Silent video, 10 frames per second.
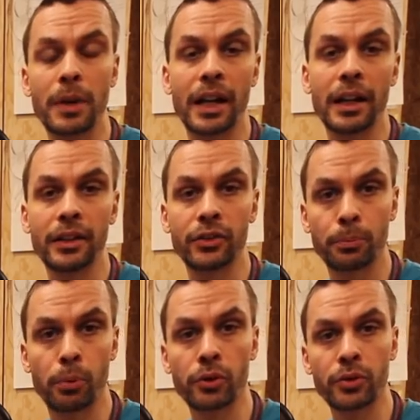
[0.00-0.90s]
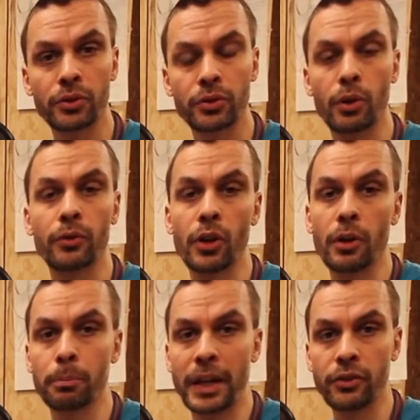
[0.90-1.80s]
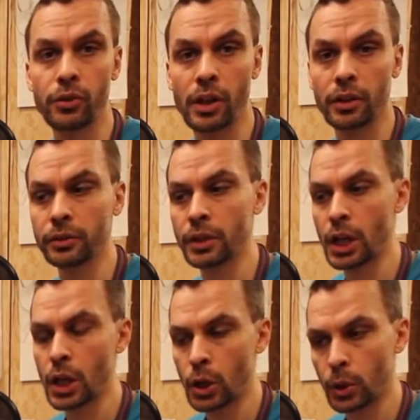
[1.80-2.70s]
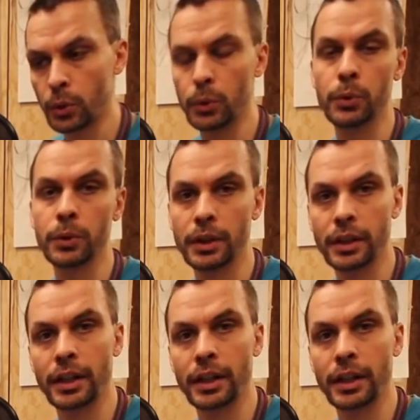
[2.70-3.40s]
my supporters over on Patreon who,